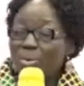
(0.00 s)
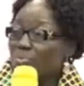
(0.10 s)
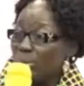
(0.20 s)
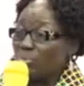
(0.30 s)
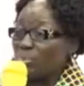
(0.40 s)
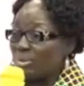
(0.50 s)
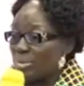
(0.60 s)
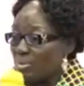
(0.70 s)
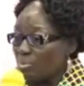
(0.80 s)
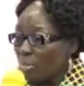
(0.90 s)
Vice President
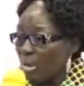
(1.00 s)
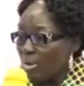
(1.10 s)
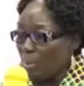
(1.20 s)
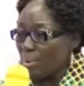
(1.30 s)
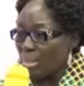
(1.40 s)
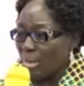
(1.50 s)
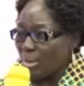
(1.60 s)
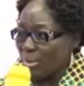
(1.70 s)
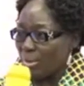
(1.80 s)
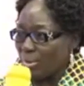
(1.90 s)
is my elder brother.
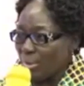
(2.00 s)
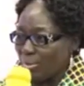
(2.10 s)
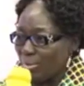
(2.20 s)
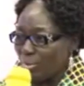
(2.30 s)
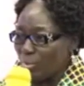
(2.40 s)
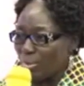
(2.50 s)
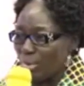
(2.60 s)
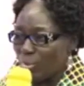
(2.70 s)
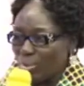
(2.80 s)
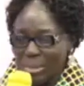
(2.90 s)
I don't know whether
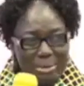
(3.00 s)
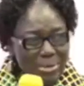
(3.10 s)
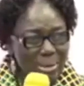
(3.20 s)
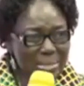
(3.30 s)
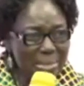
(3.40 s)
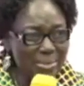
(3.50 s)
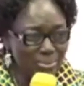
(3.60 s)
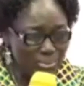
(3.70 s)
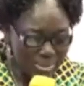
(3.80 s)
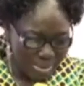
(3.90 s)
you know that. Your Excellency,
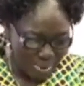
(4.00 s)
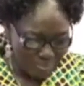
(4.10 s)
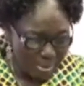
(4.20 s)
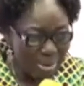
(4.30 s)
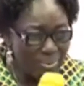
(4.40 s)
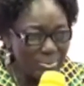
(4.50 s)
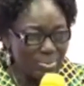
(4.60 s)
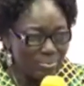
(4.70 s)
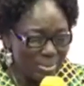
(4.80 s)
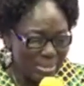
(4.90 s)
please come and address
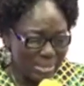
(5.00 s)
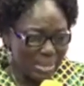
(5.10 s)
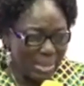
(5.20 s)
the meeting.